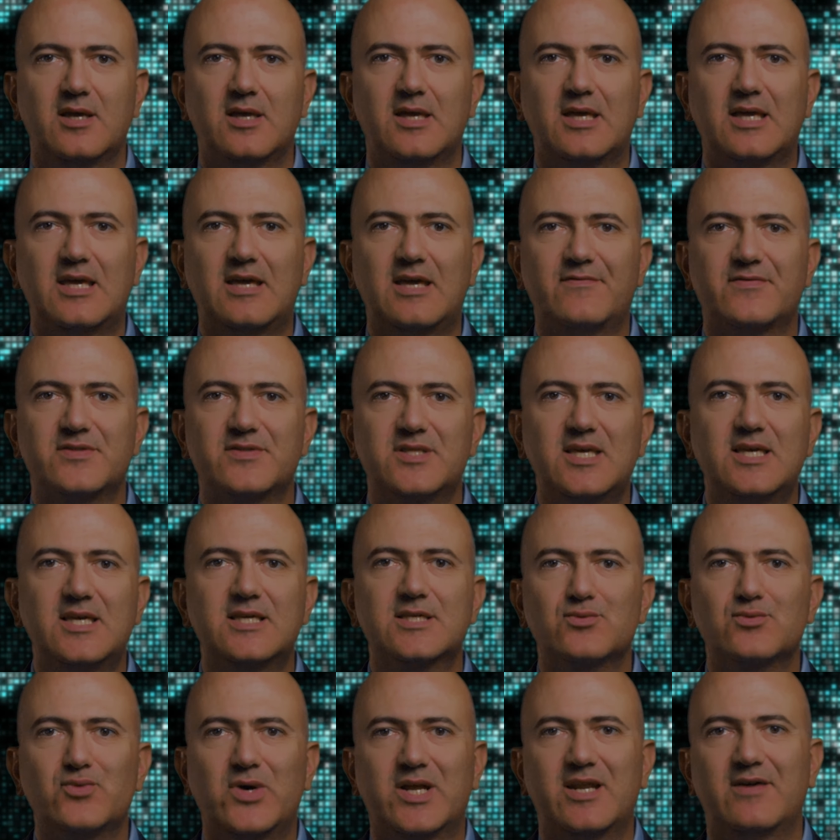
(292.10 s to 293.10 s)
if
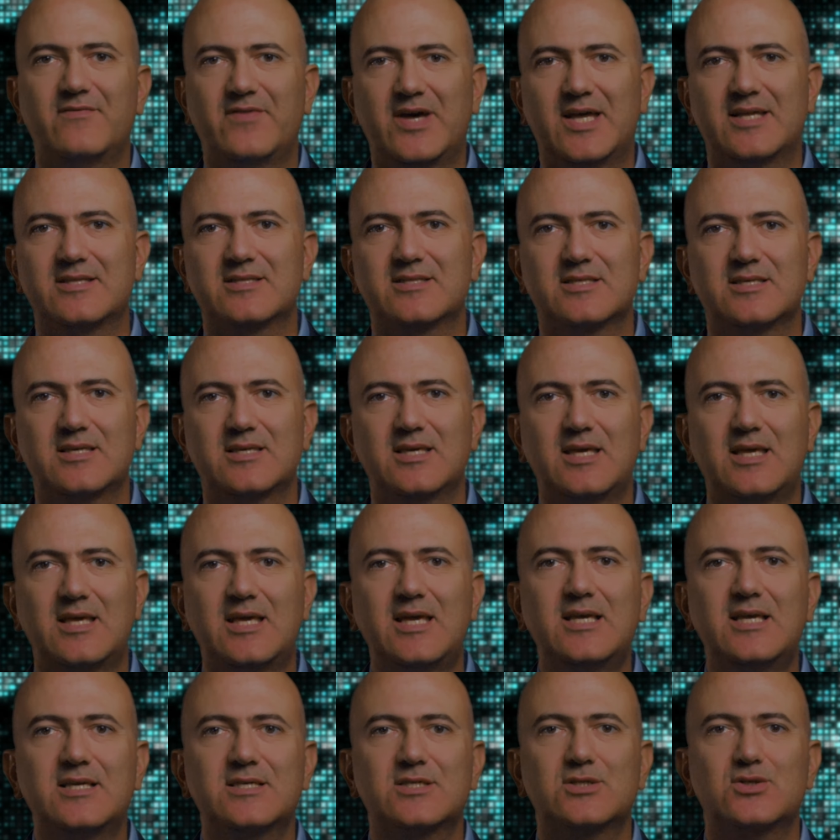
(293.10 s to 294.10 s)
this one event
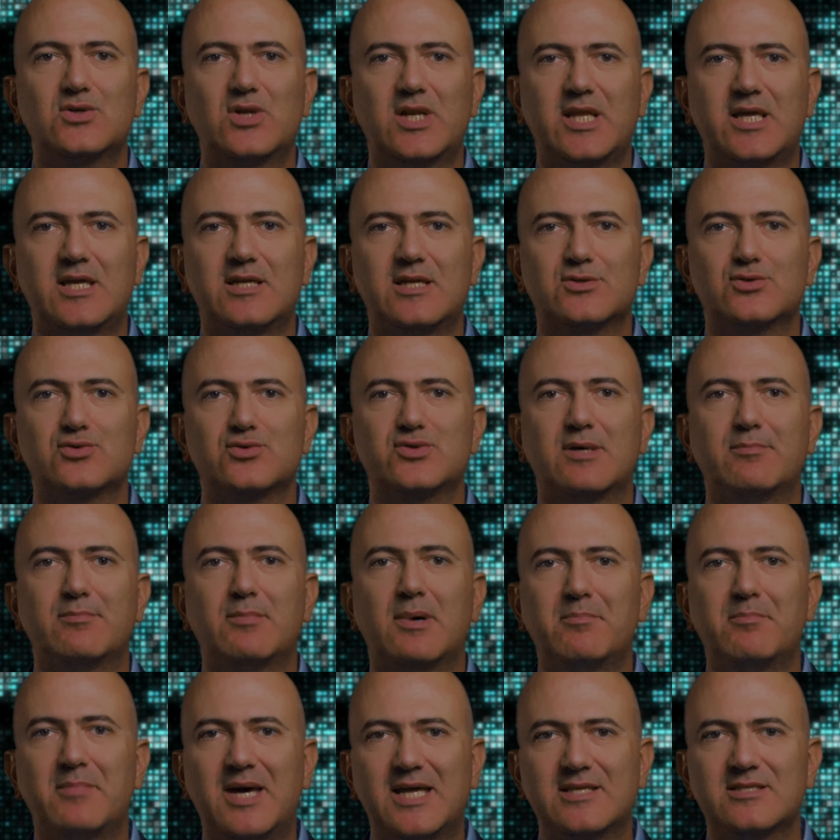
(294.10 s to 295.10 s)
is to lead to the
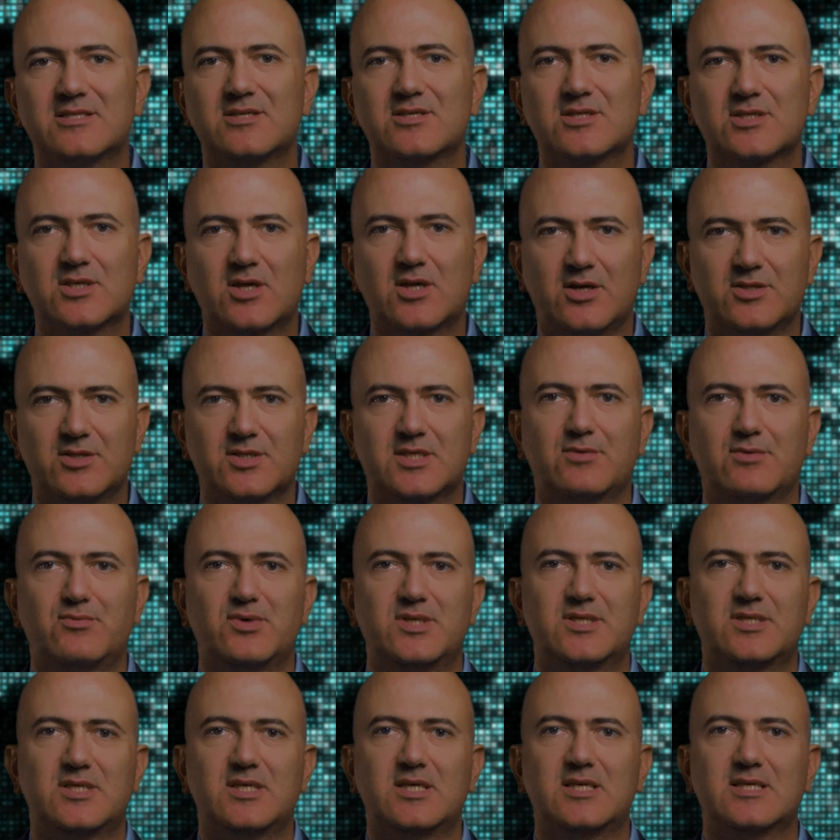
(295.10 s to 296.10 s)
momentous
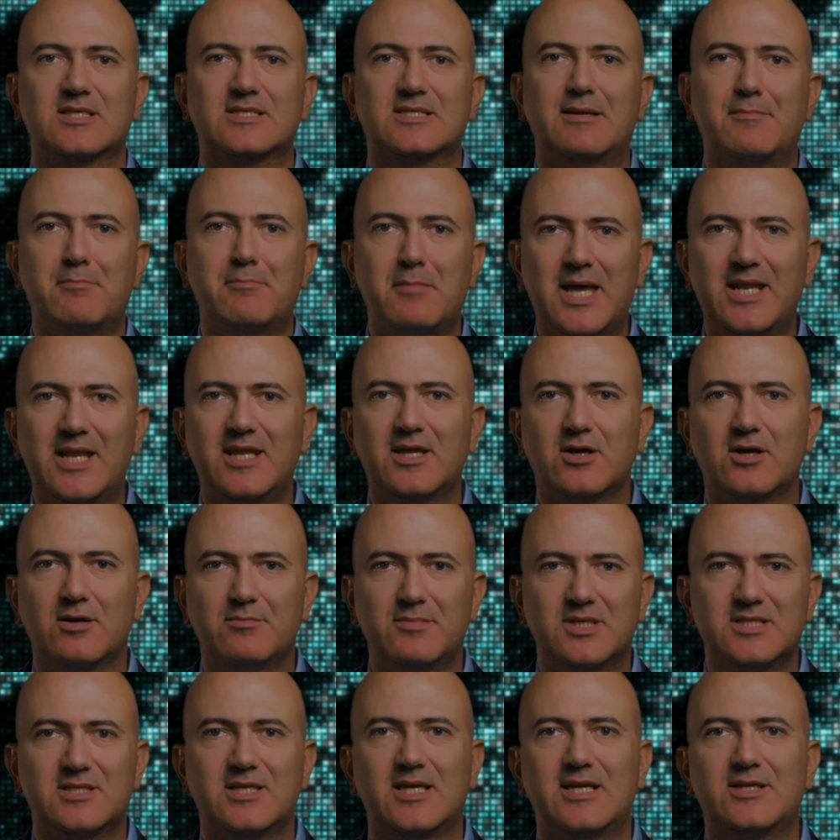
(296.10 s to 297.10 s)
consequences that many
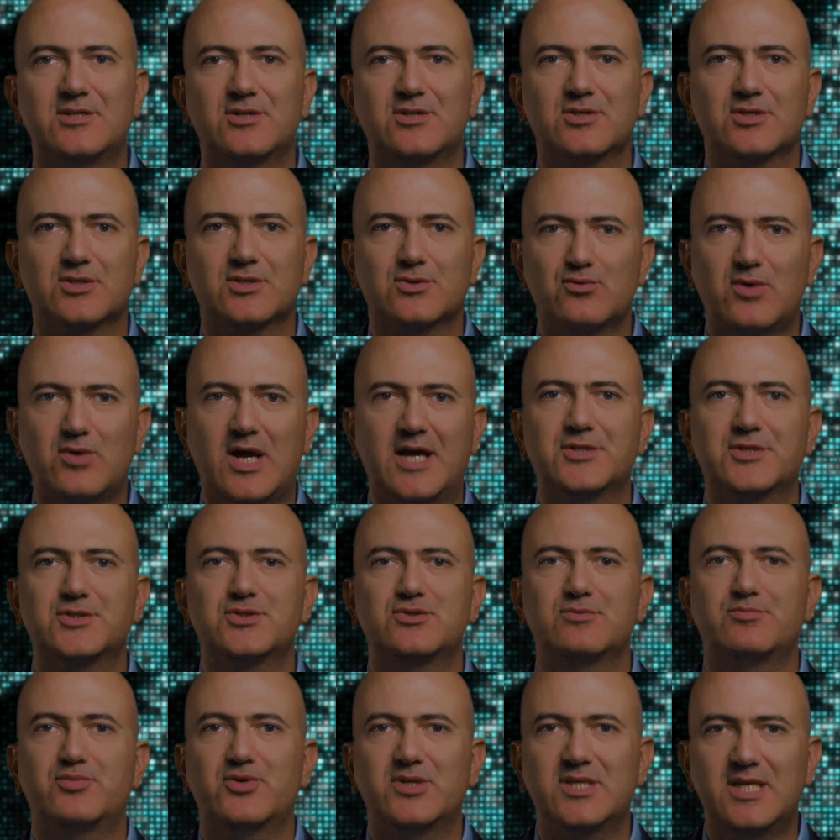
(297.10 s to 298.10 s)
commentators rush
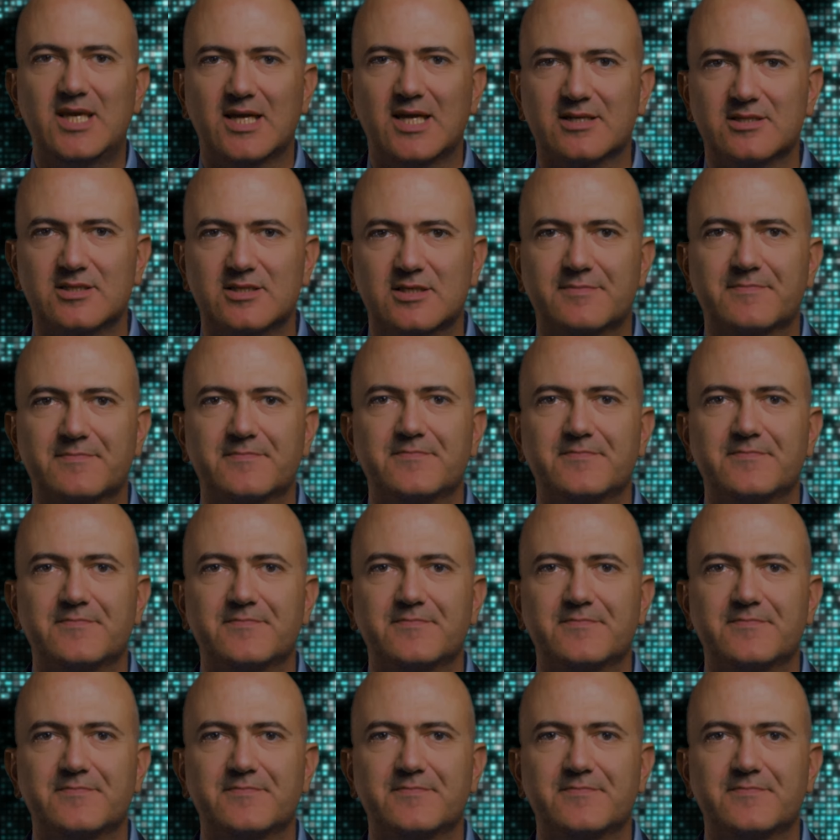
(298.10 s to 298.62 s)
to predict.